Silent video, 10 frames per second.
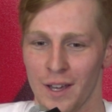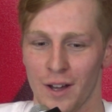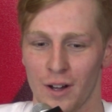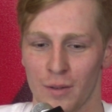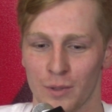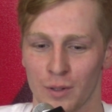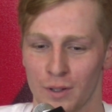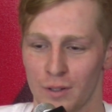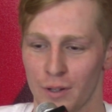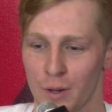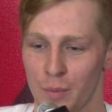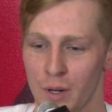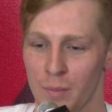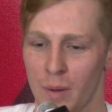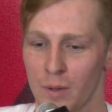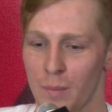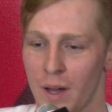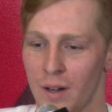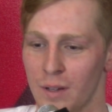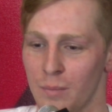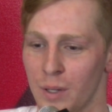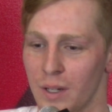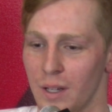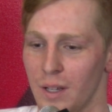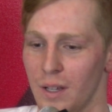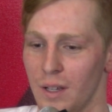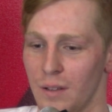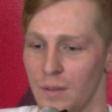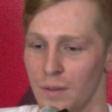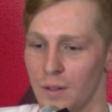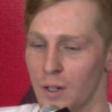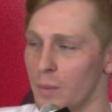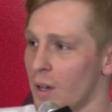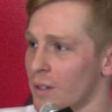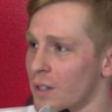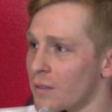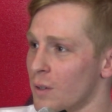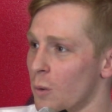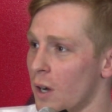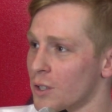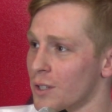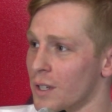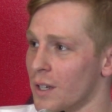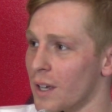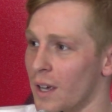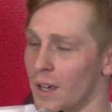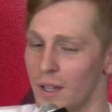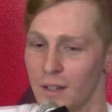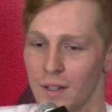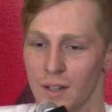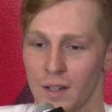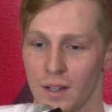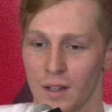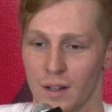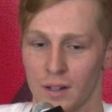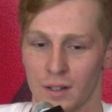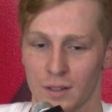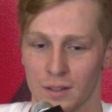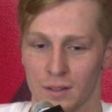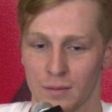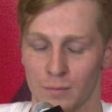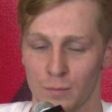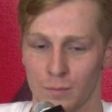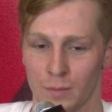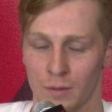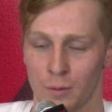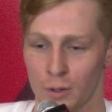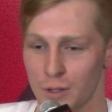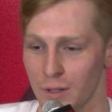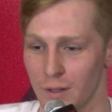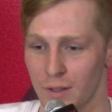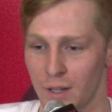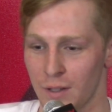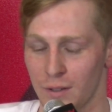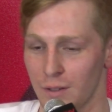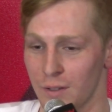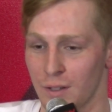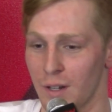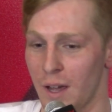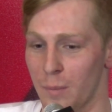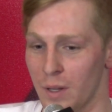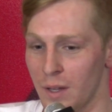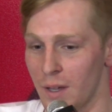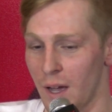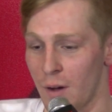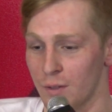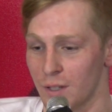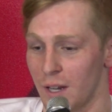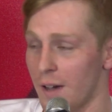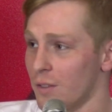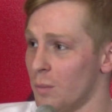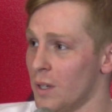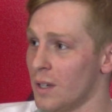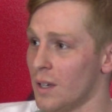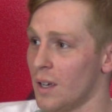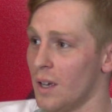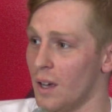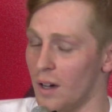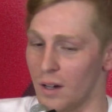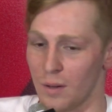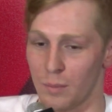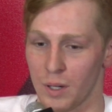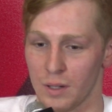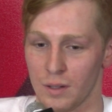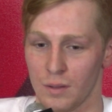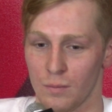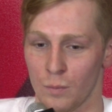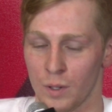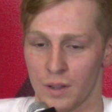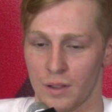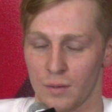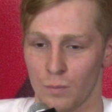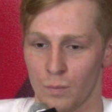Um, so so they're pretty bummed about it, but they're gonna be on TV watching, and uh, unfortunately, that's just gonna be how it's gonna have to be. Uh, but with